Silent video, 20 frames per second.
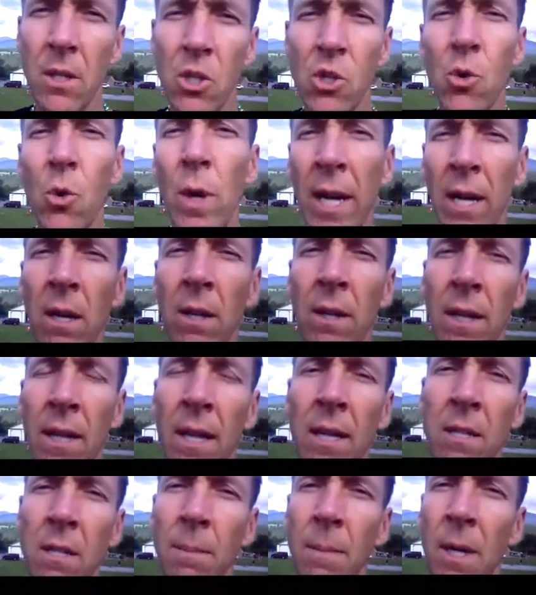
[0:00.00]
uh, trigger
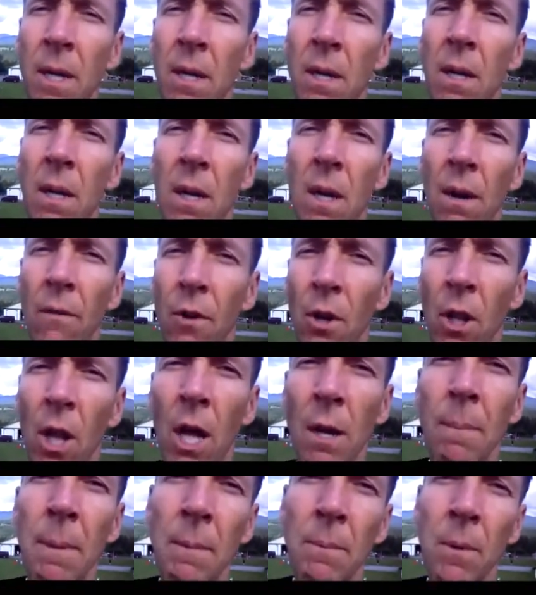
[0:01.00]
that gets them here. For a
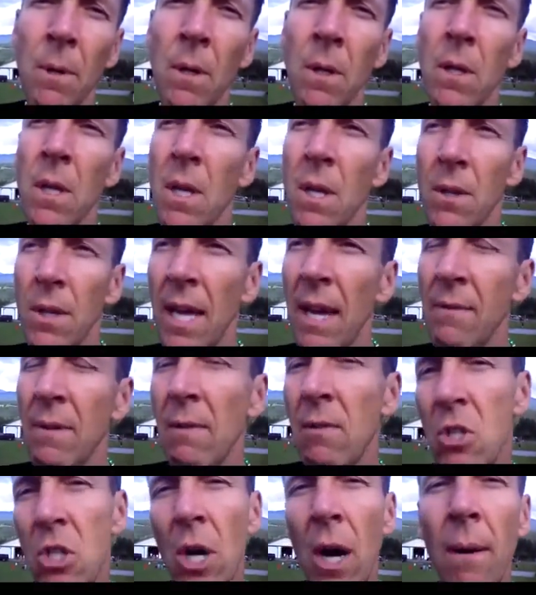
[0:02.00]
lot of people, they have
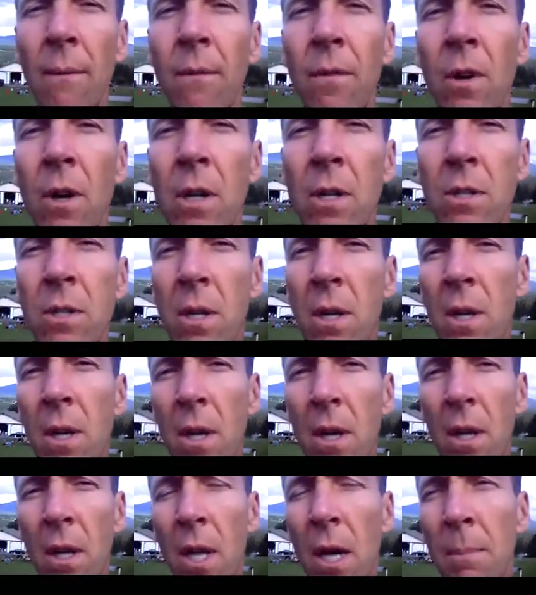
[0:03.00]
to have a job first.
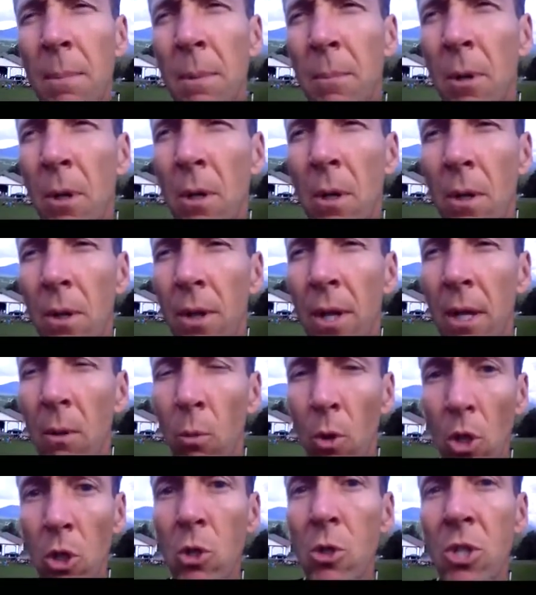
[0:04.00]
A lot of people, they
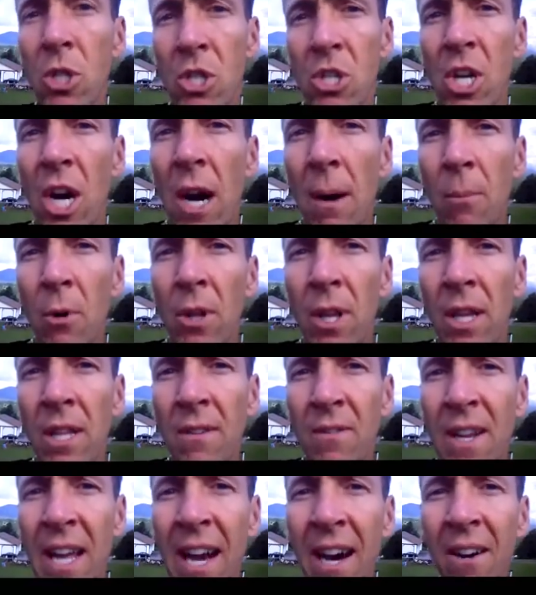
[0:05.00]
will lose their job where they
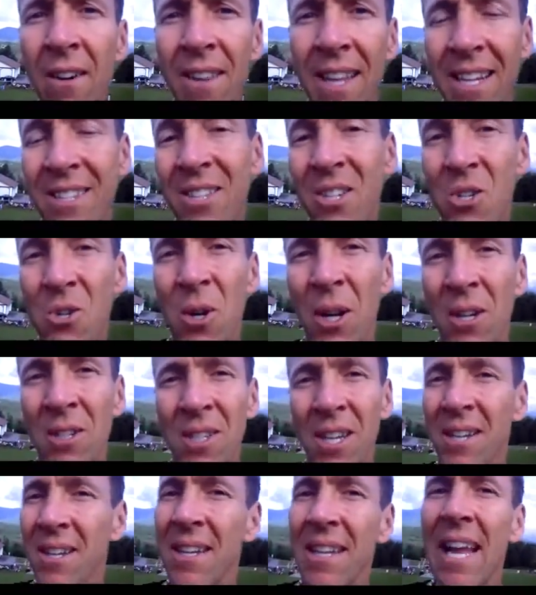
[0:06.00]
live now, and that's their
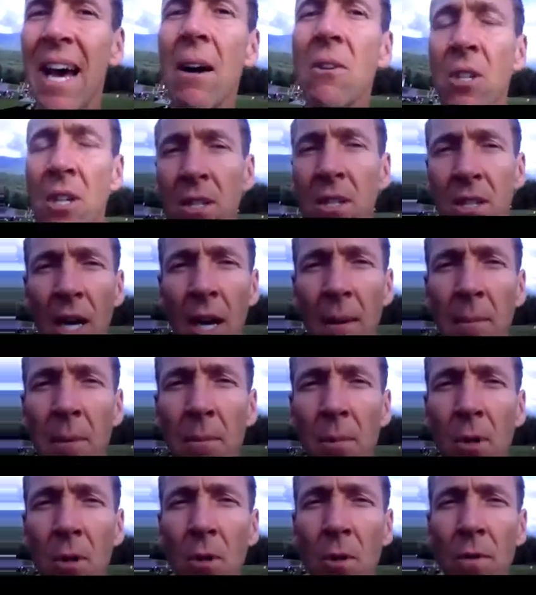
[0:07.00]
trigger set. Now's a good time
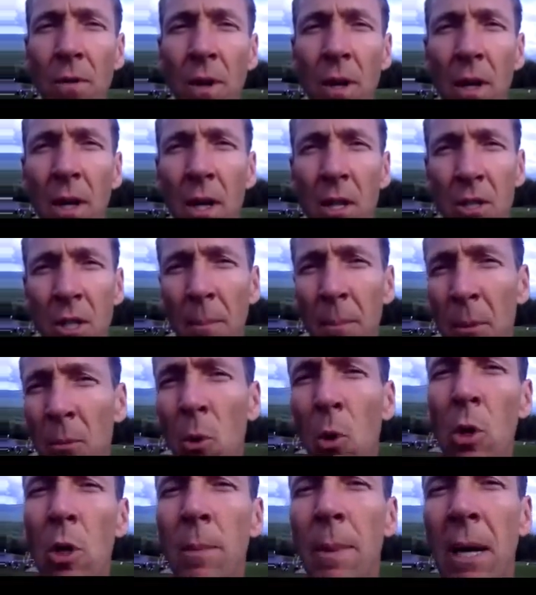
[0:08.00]
to move. Some
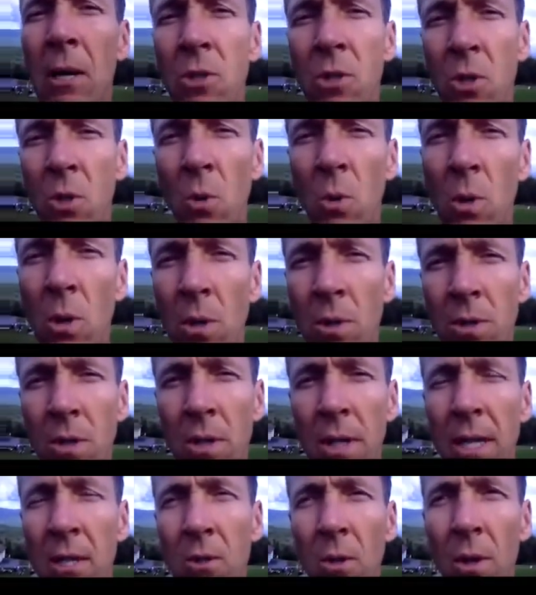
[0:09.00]
people worry about
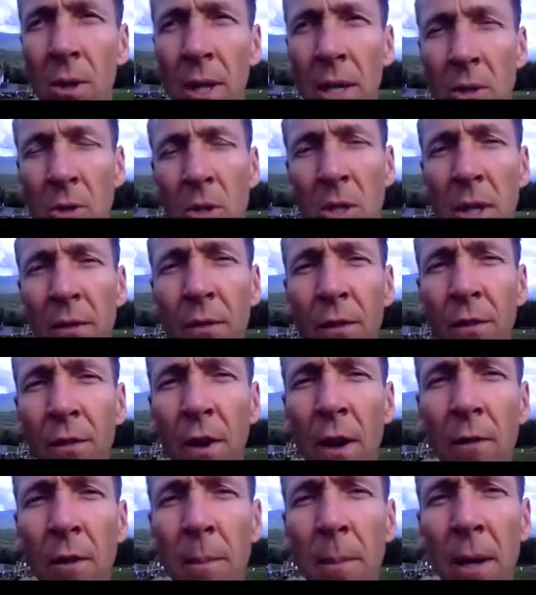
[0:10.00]
schools, that sort of thing. So it's different
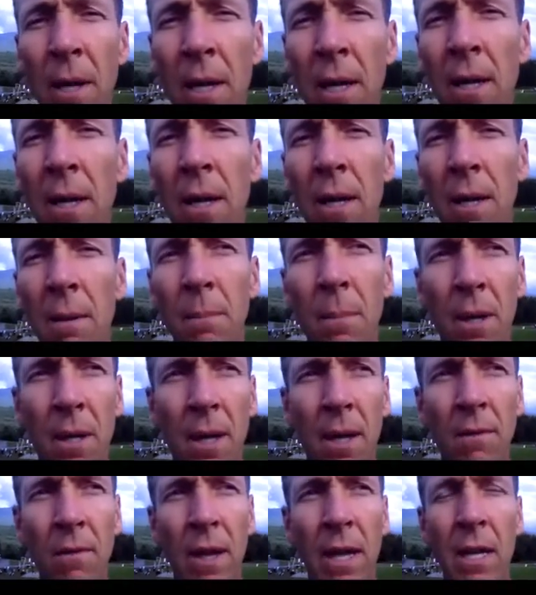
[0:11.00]
for everybody.
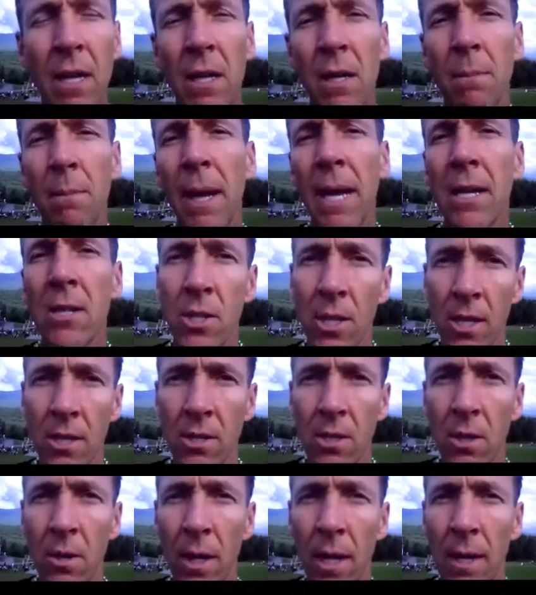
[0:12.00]
But I've landed in
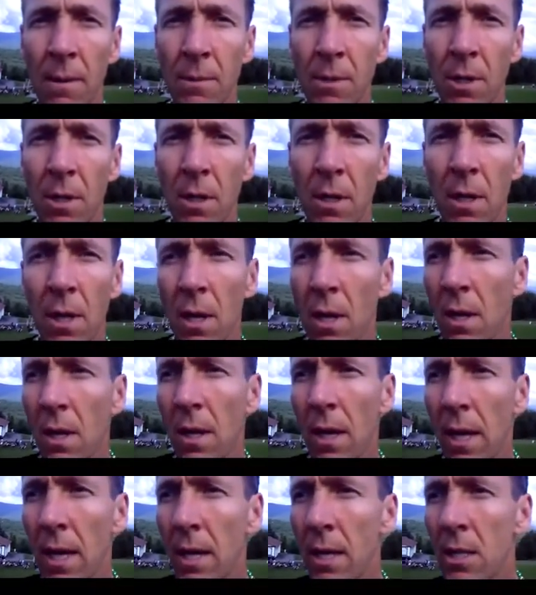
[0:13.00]
Manchester, New Hampshire,
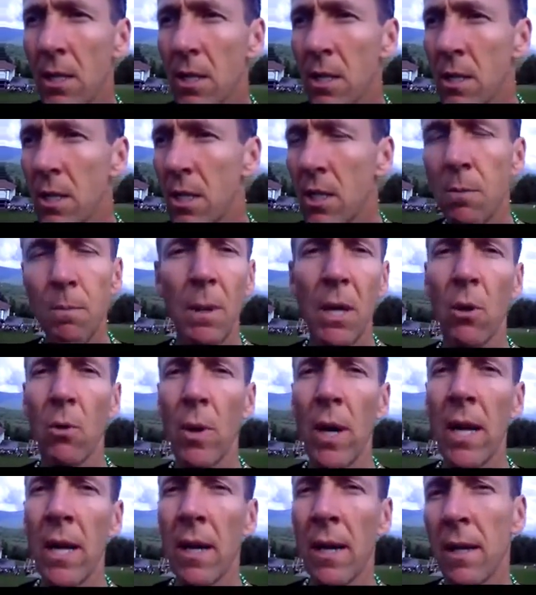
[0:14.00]
and it's it's been
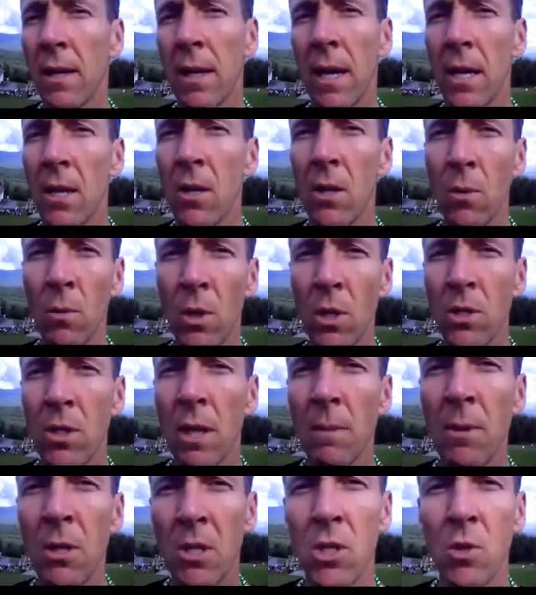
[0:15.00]
great. I got into the real
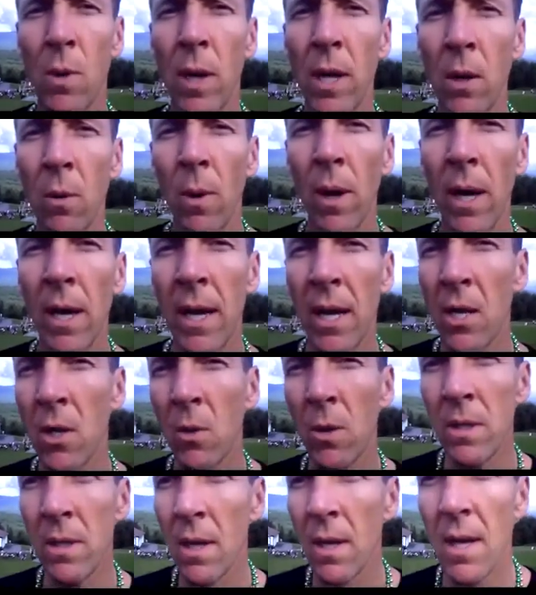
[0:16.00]
estate business right away. I
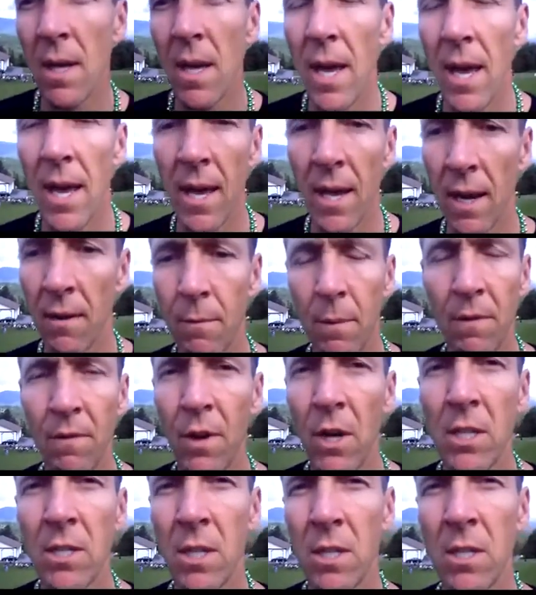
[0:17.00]
knew it, and I've been
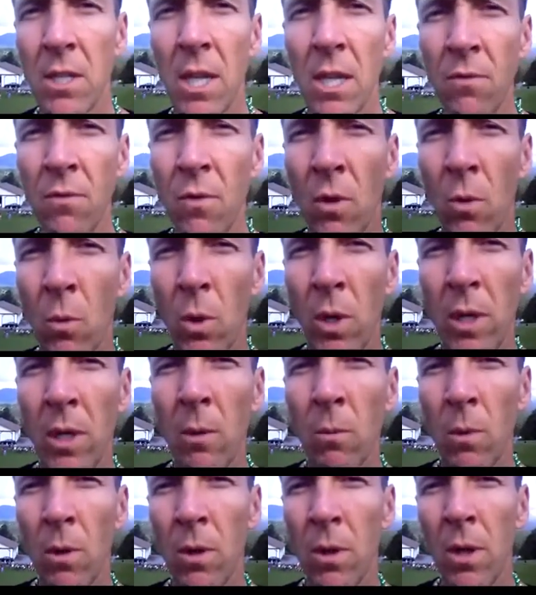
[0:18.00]
very successful
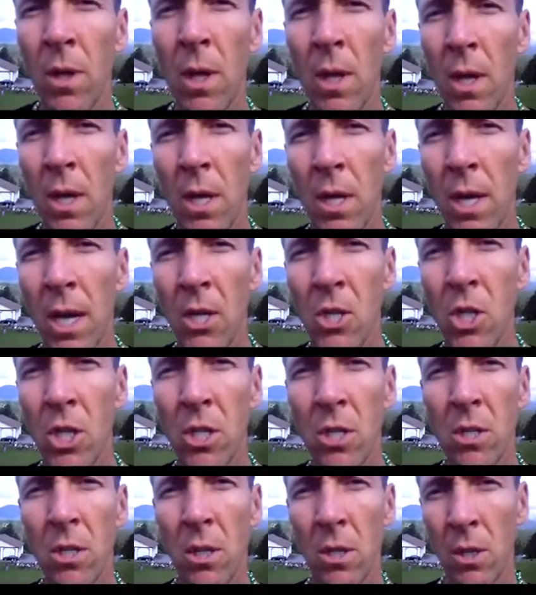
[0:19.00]
working with not
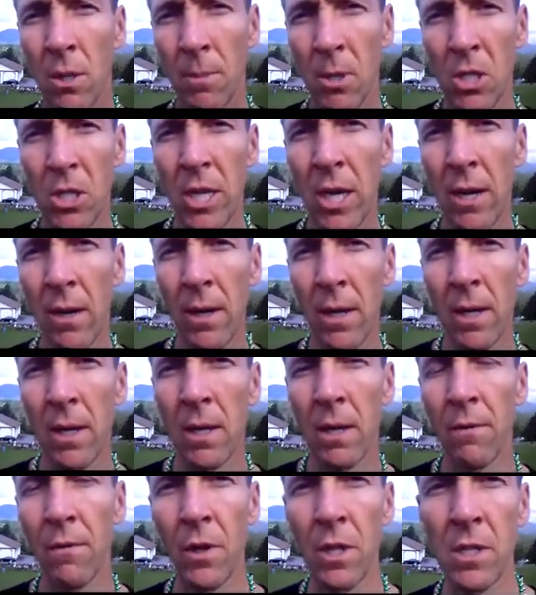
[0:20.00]
just
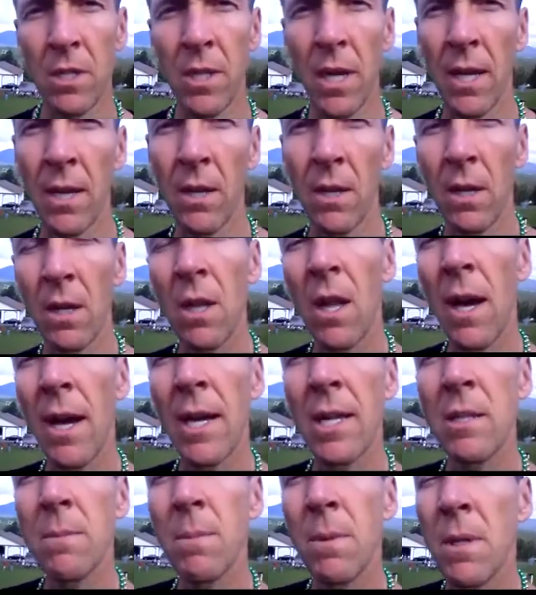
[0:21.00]
libertarian and free state or
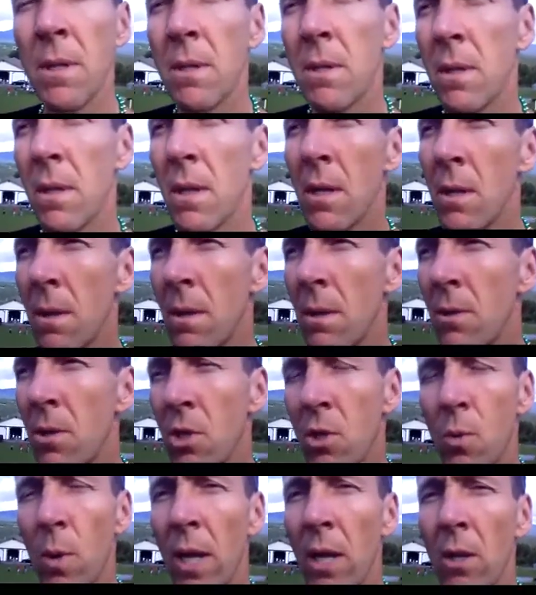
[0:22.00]
clients, but uh,
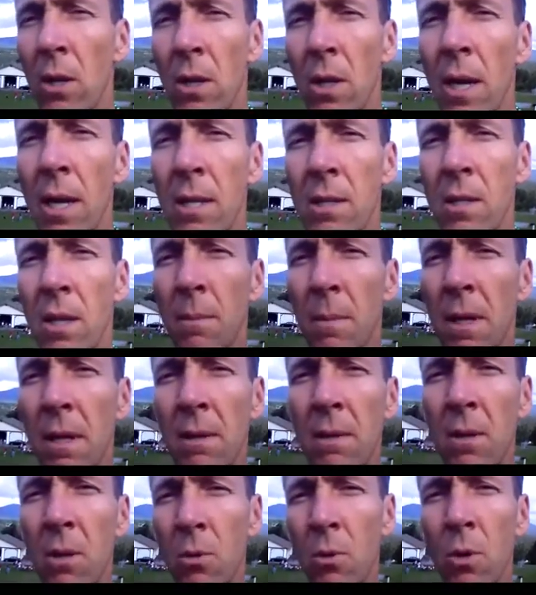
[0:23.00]
just regular clients I
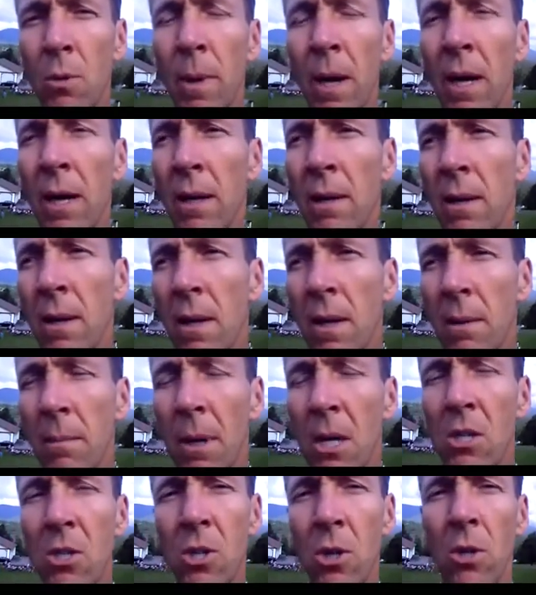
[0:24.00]
meet through my
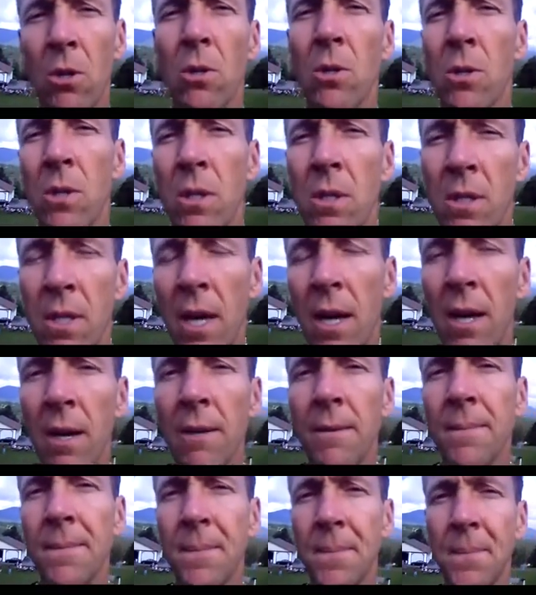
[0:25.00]
my circles in
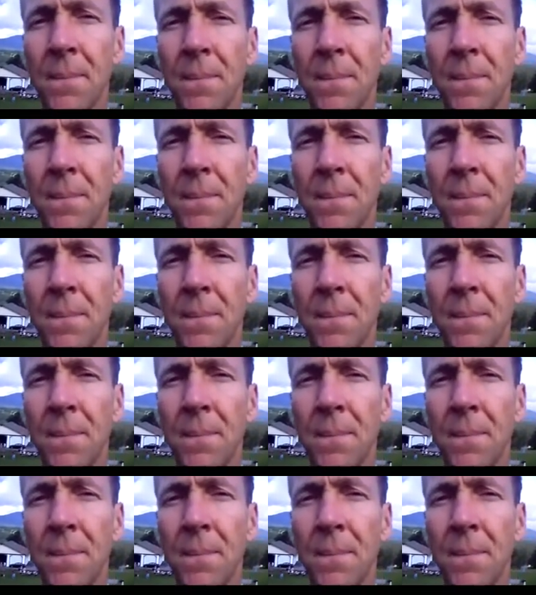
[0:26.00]
town.